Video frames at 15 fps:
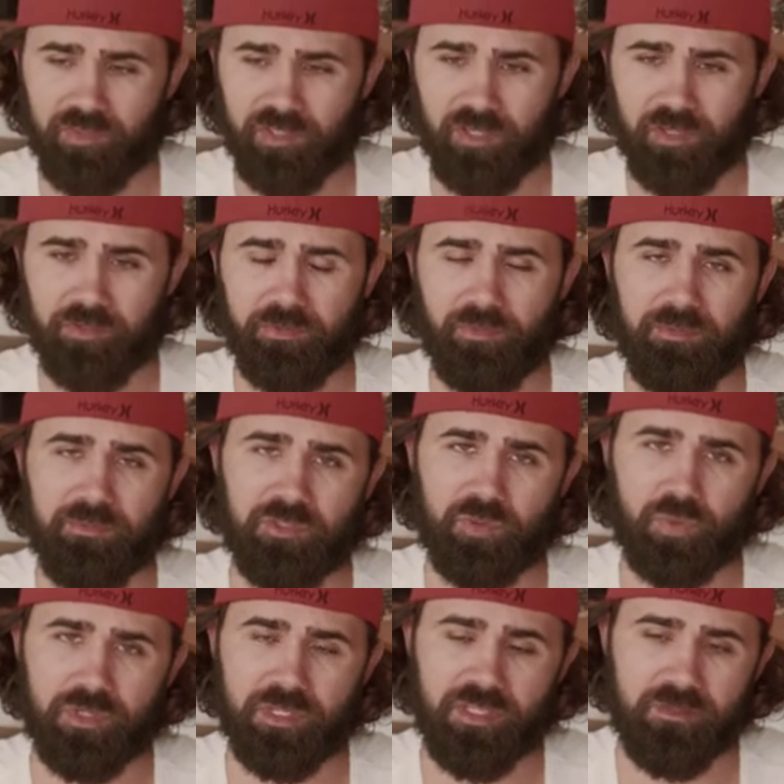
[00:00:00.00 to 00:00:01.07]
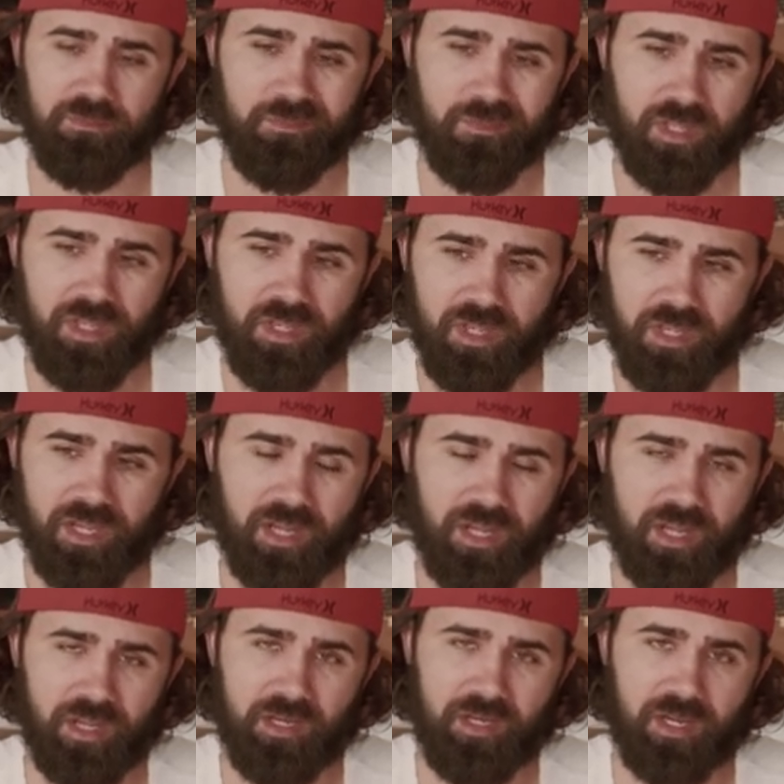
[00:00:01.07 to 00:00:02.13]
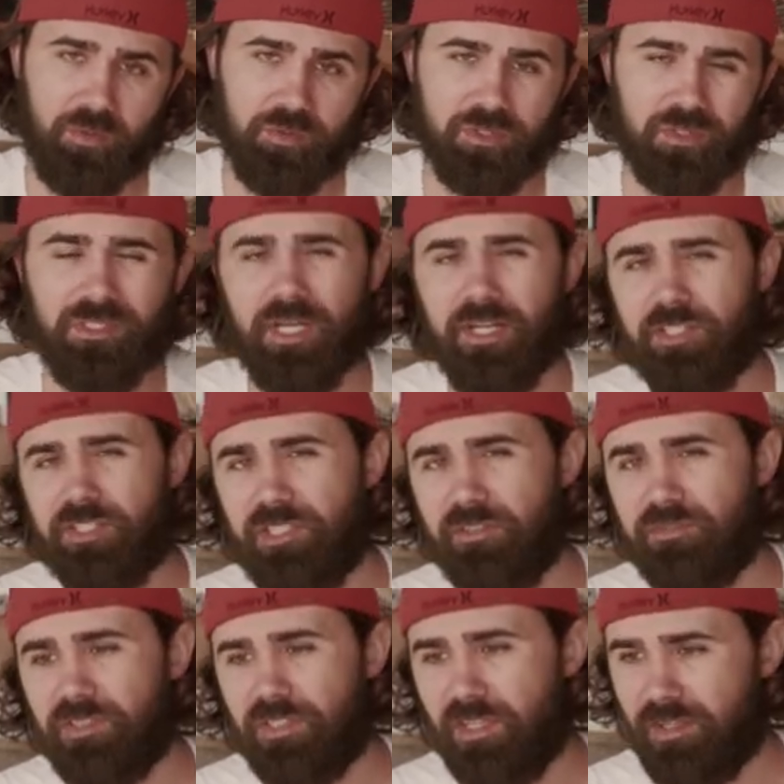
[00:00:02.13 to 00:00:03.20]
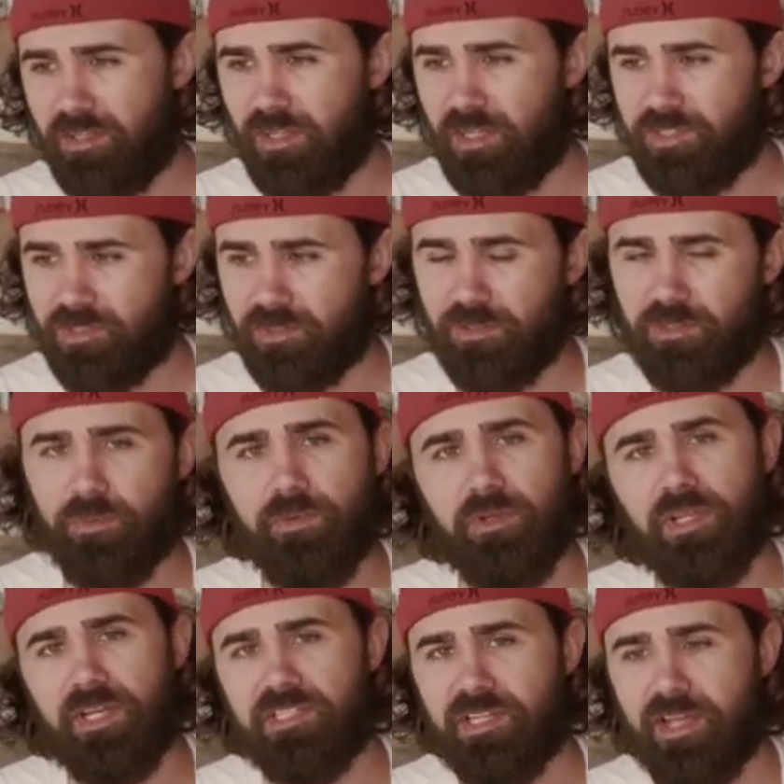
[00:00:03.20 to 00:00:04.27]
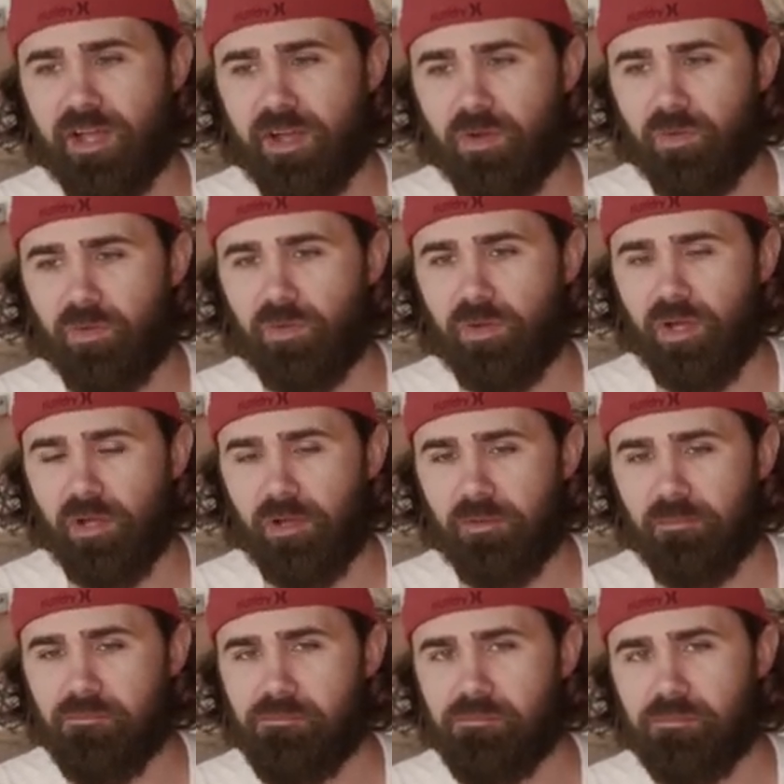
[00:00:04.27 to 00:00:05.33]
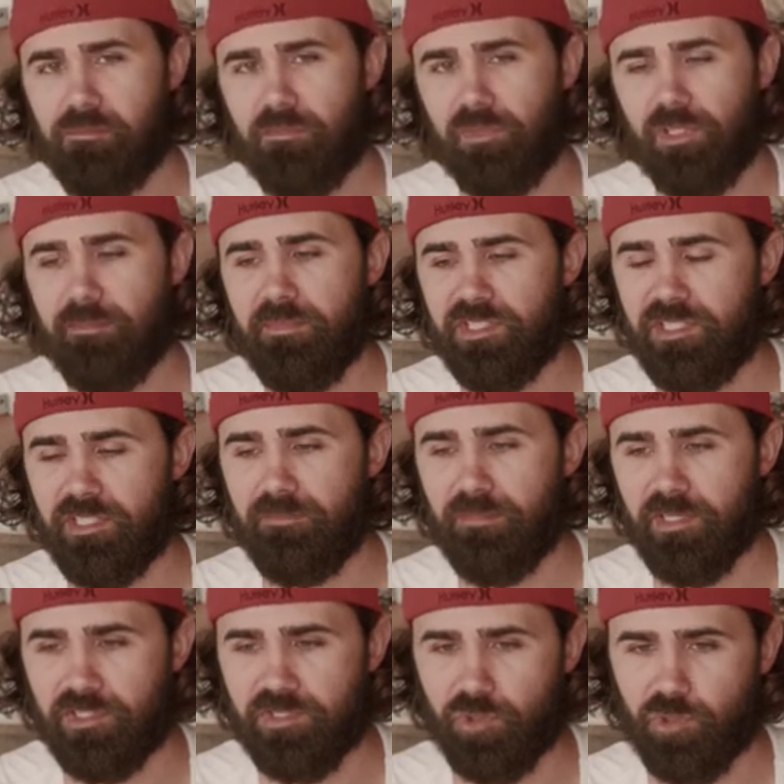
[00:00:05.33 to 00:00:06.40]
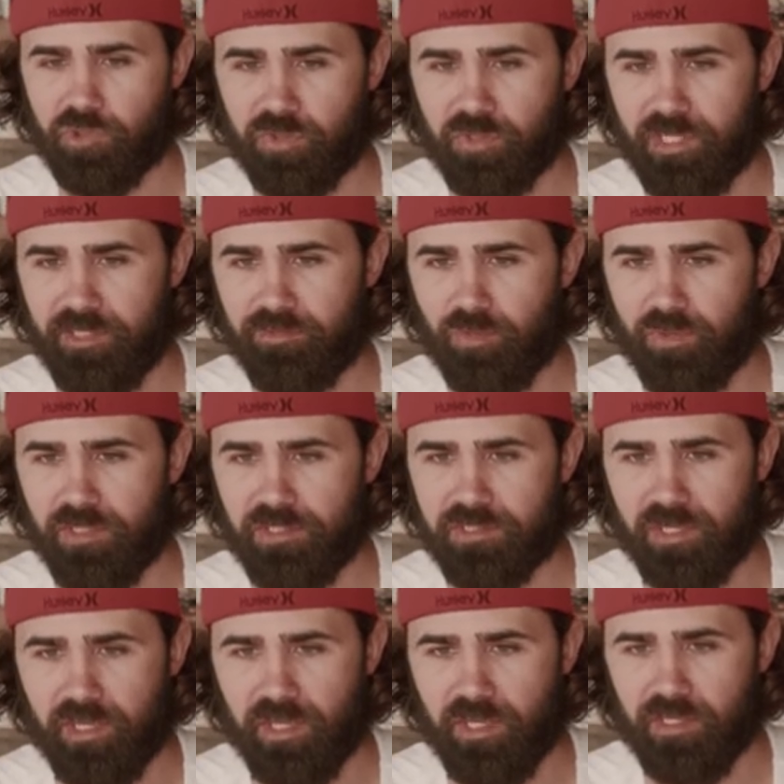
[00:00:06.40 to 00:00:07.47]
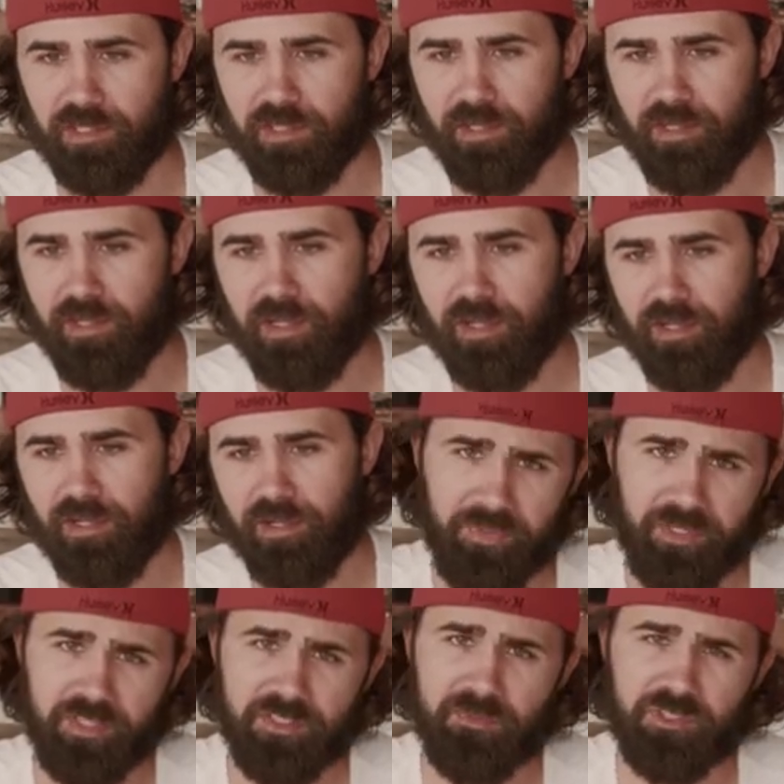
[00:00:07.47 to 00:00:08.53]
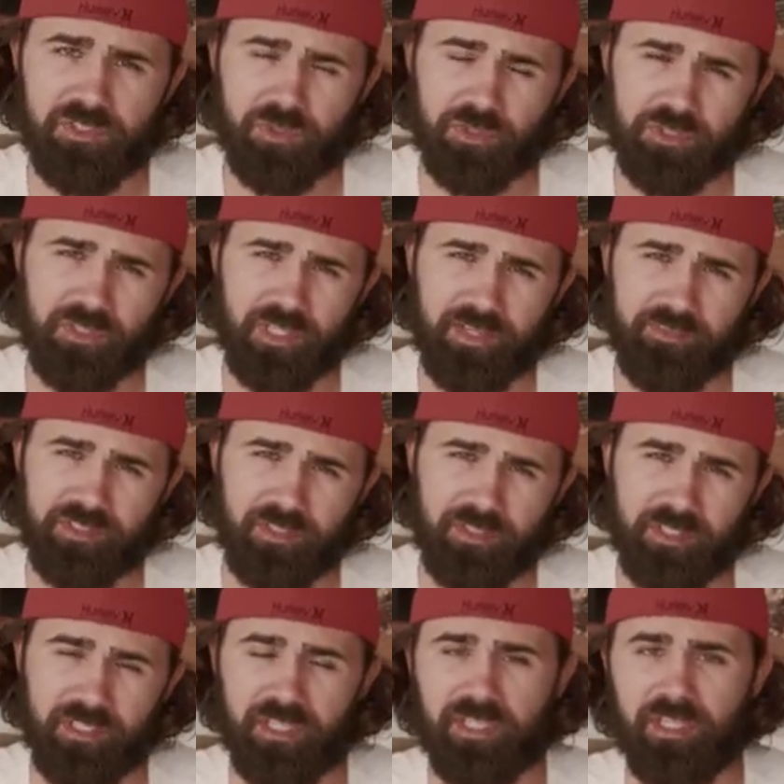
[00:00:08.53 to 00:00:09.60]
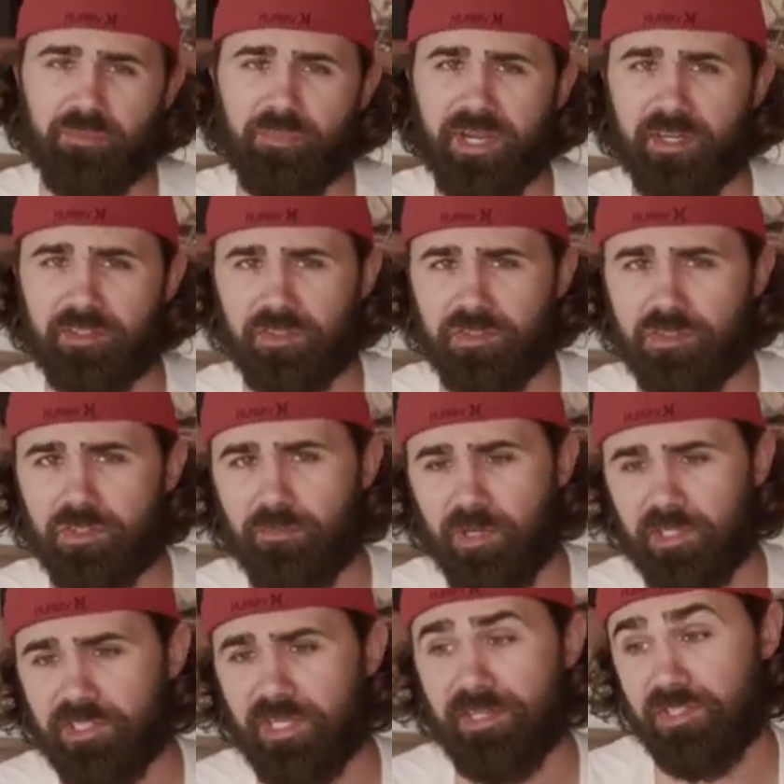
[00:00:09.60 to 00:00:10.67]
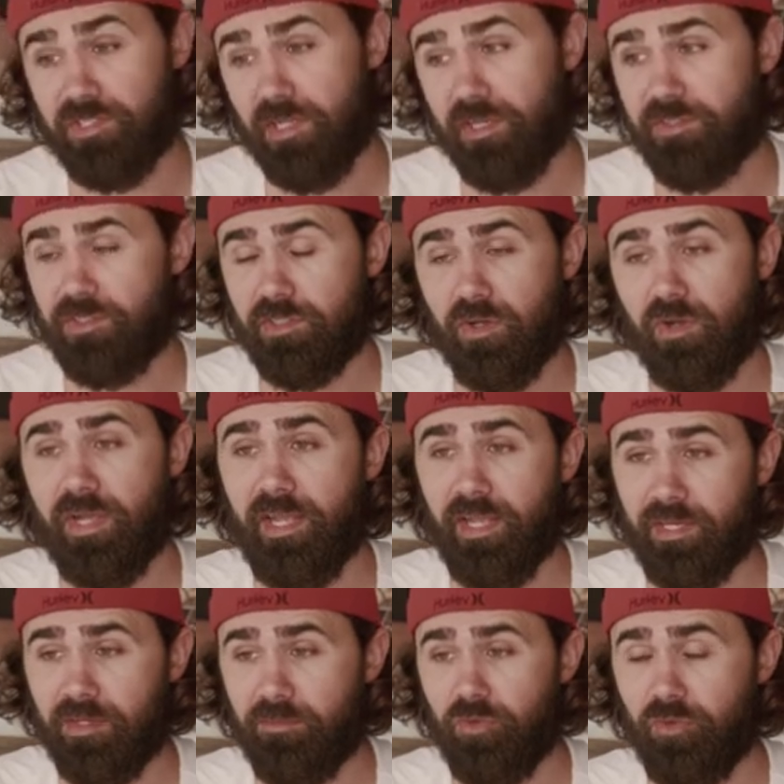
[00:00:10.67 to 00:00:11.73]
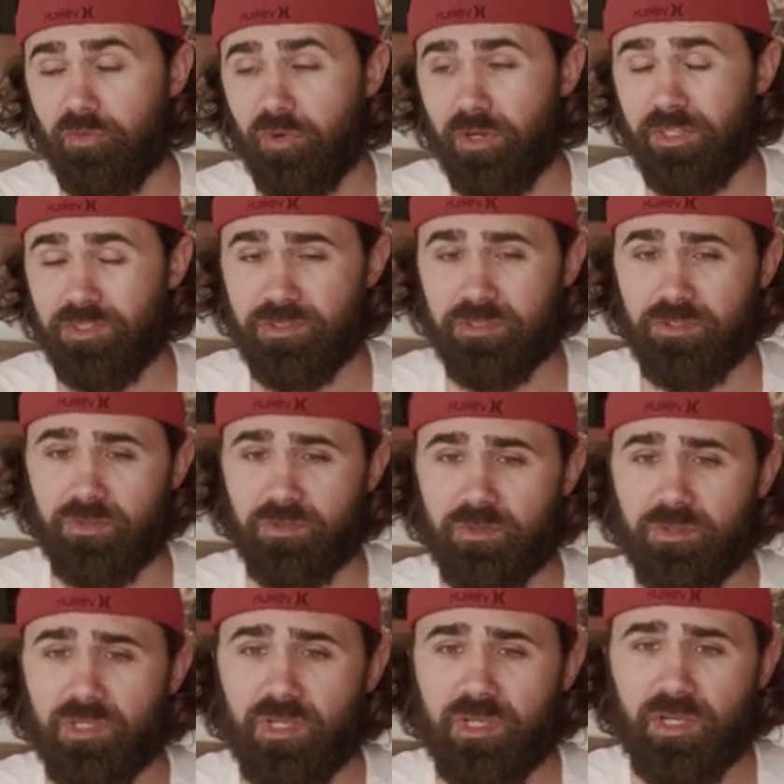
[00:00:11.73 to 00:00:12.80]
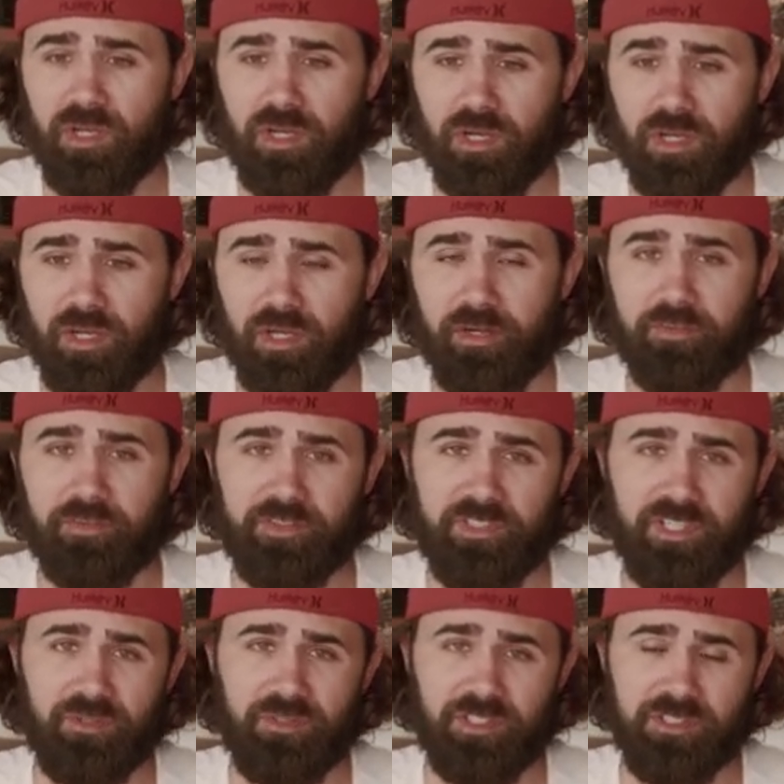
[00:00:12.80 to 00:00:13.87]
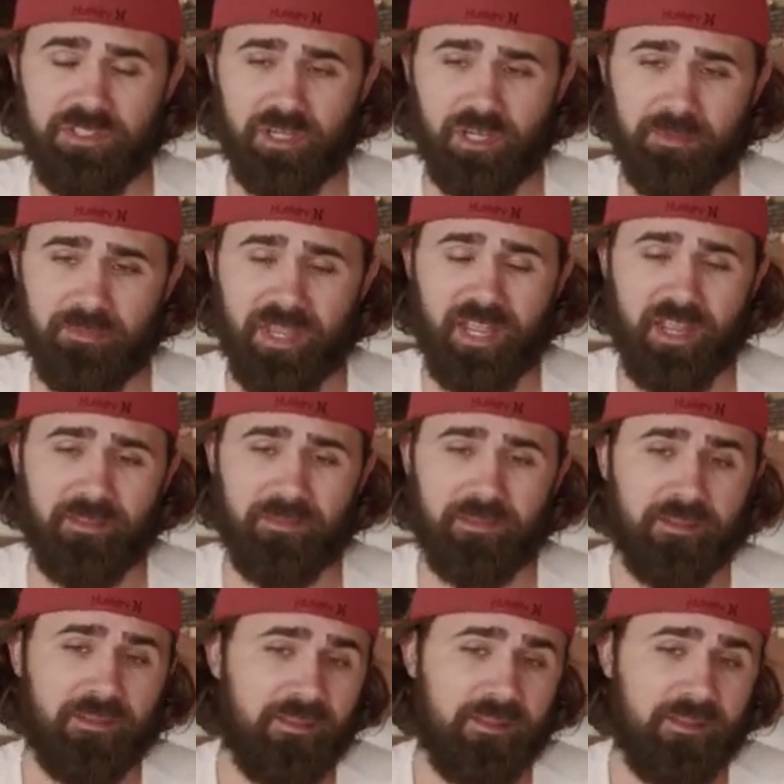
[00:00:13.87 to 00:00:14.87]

then another 3 months working. And I was on night shift, and I started to realize how limited my social life was, and because my social life started getting impacted so much, I decided to go ahead and move on into another DoD job. And